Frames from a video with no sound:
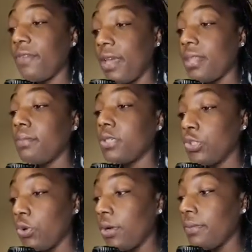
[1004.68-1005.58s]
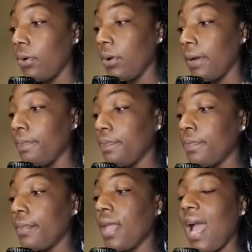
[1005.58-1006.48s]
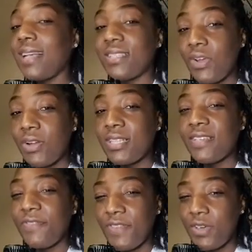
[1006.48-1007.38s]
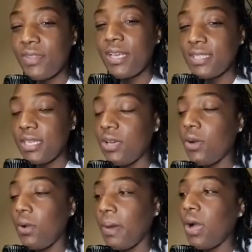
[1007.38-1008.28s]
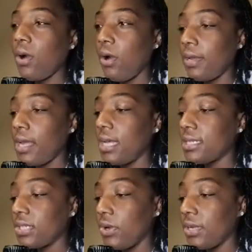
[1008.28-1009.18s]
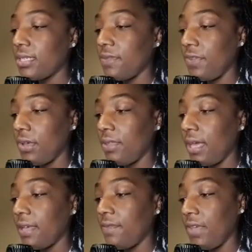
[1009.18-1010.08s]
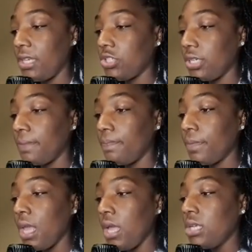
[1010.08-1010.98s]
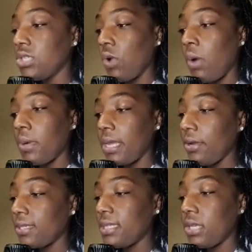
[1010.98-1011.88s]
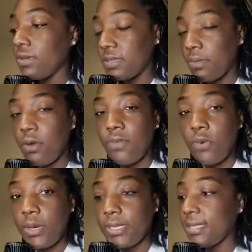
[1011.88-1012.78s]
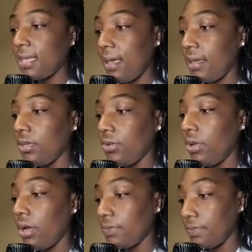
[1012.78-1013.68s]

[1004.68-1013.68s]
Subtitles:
faith matured more. I started to feel that tug on my heart, and I started to feel that conviction. So I would hear a still small voice say, you